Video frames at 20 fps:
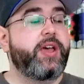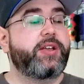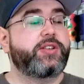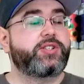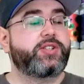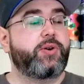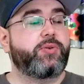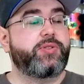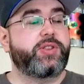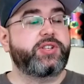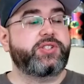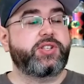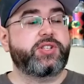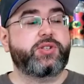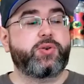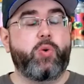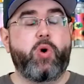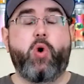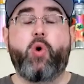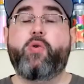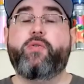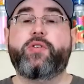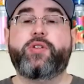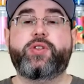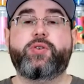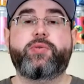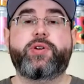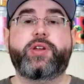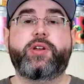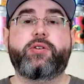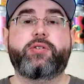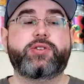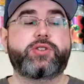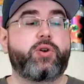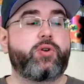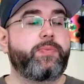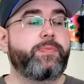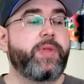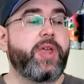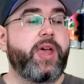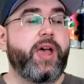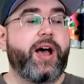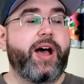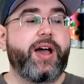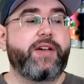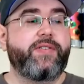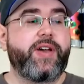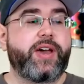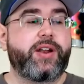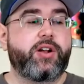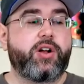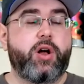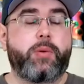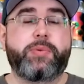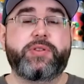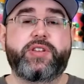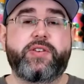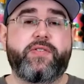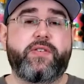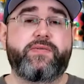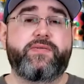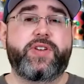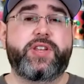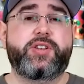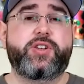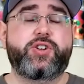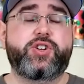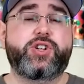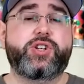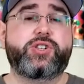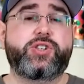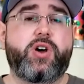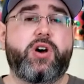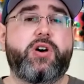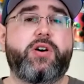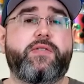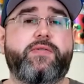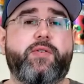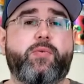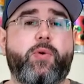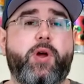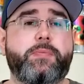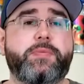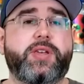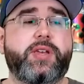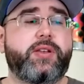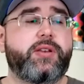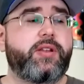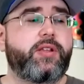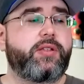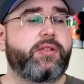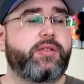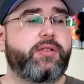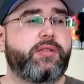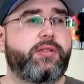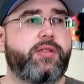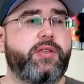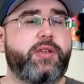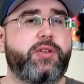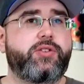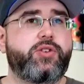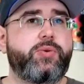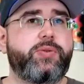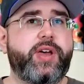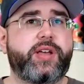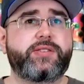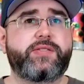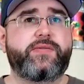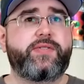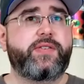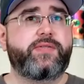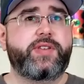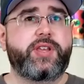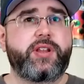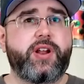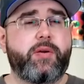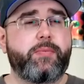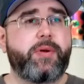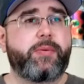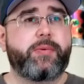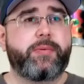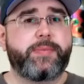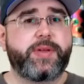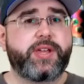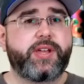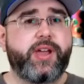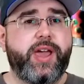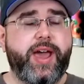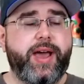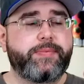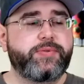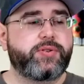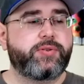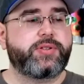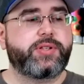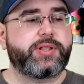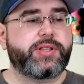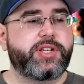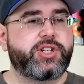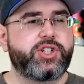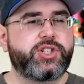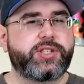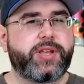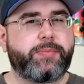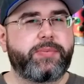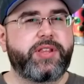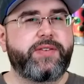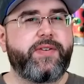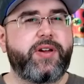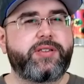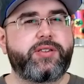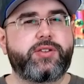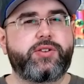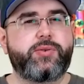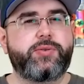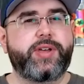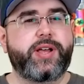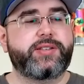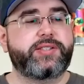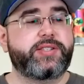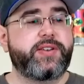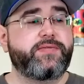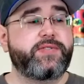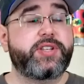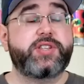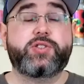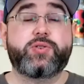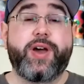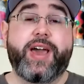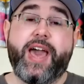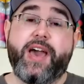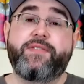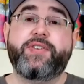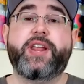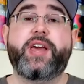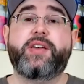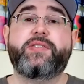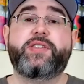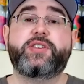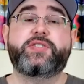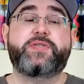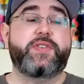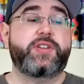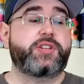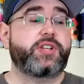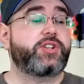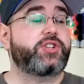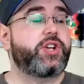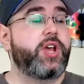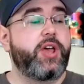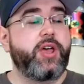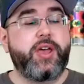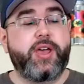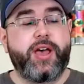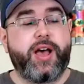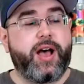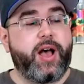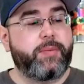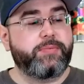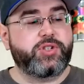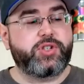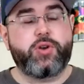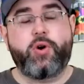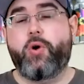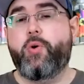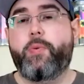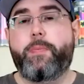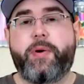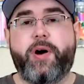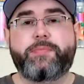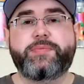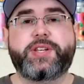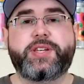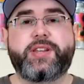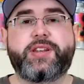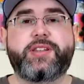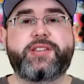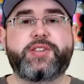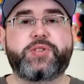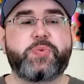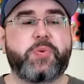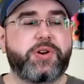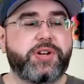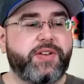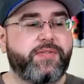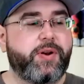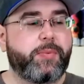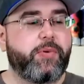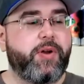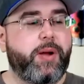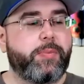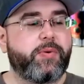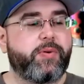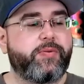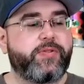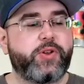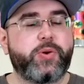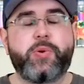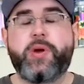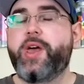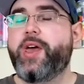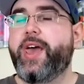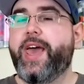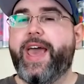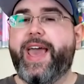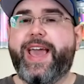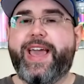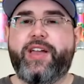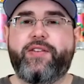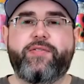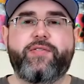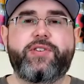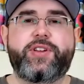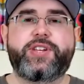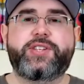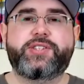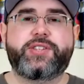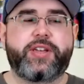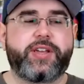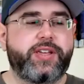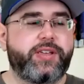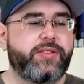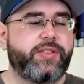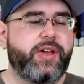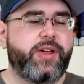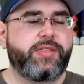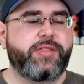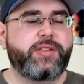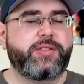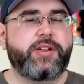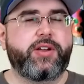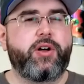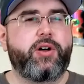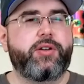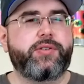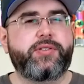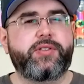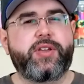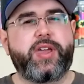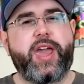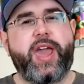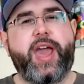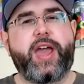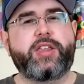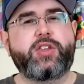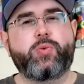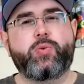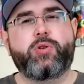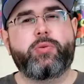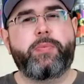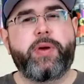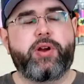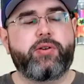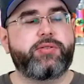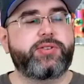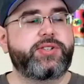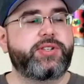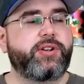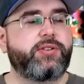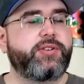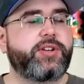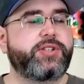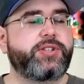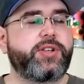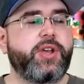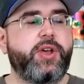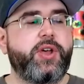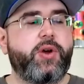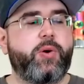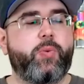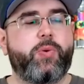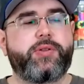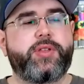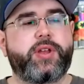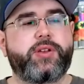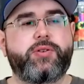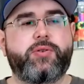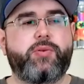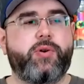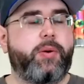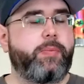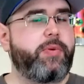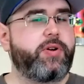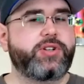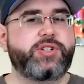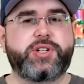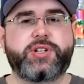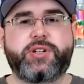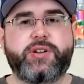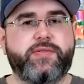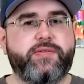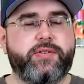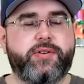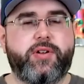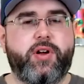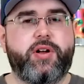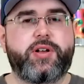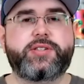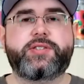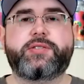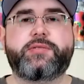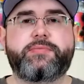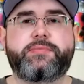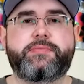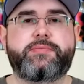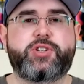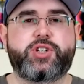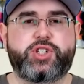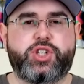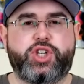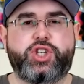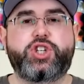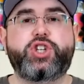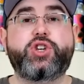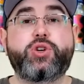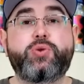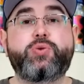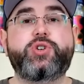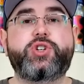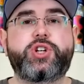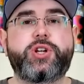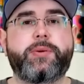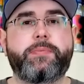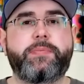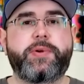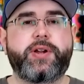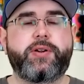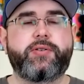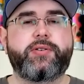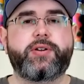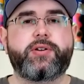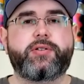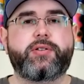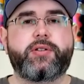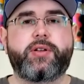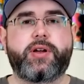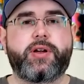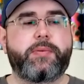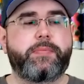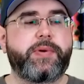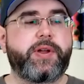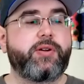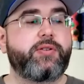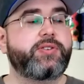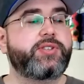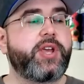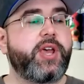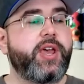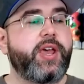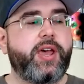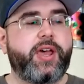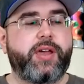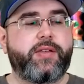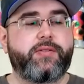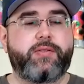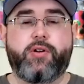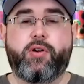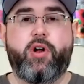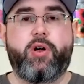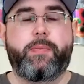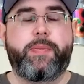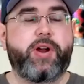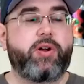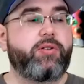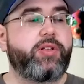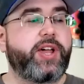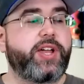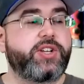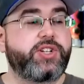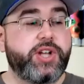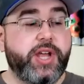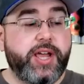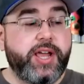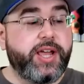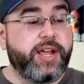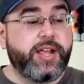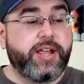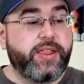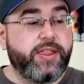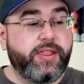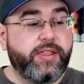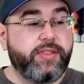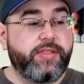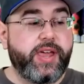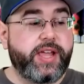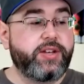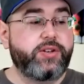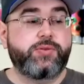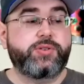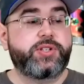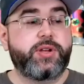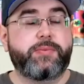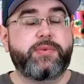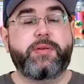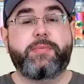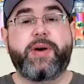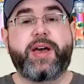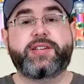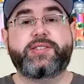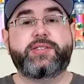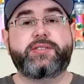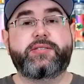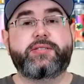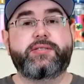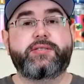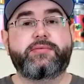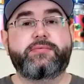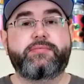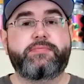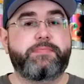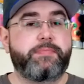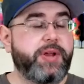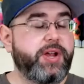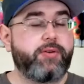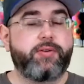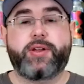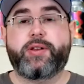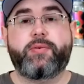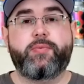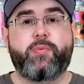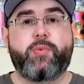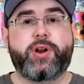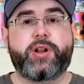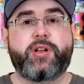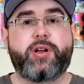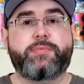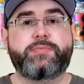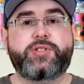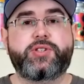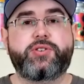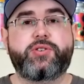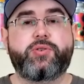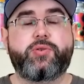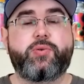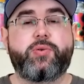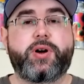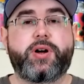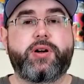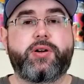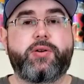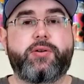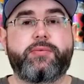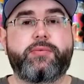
So this is over 3 years old. I've had a couple different vintages of Rumpkin. The 2015, I remember being absolutely delicious. I believe I had the 2017, so I haven't had this vintage. I'm so pumped to get in this one, give it a proper review. Avery's, like, I think they call it the annual barrel series, where they do a bunch of different awesome, just huge Imperial beers, and they're all barrel aged. They do some of the best, period, when it comes to